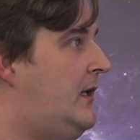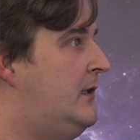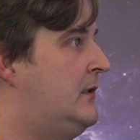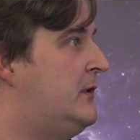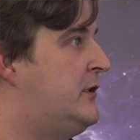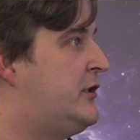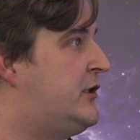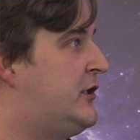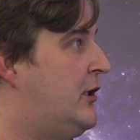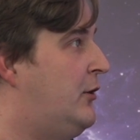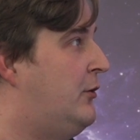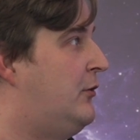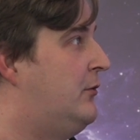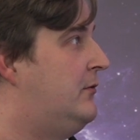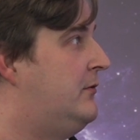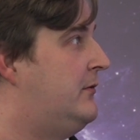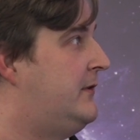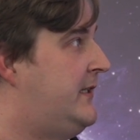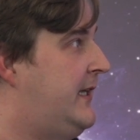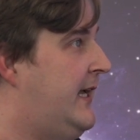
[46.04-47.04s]
So
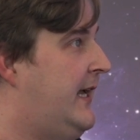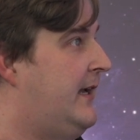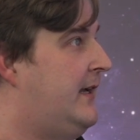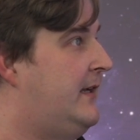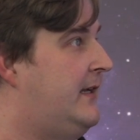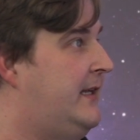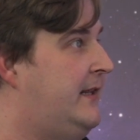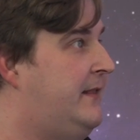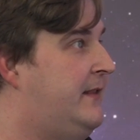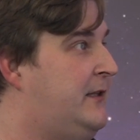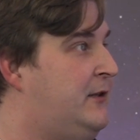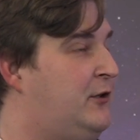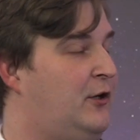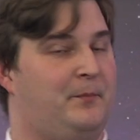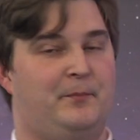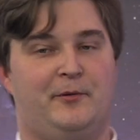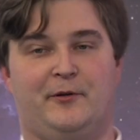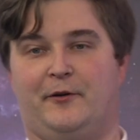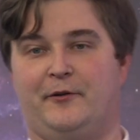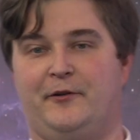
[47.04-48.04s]
yeah, in the
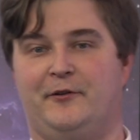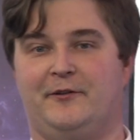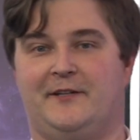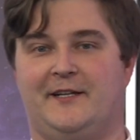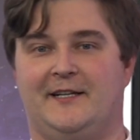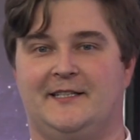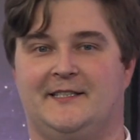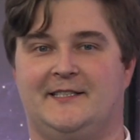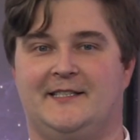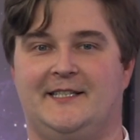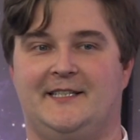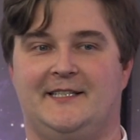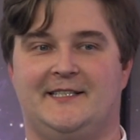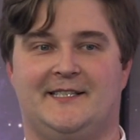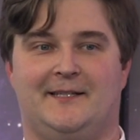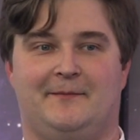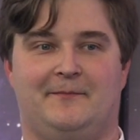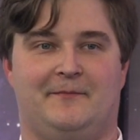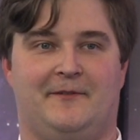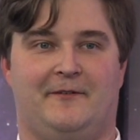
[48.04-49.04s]
top row you can see
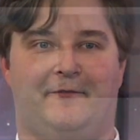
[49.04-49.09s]
some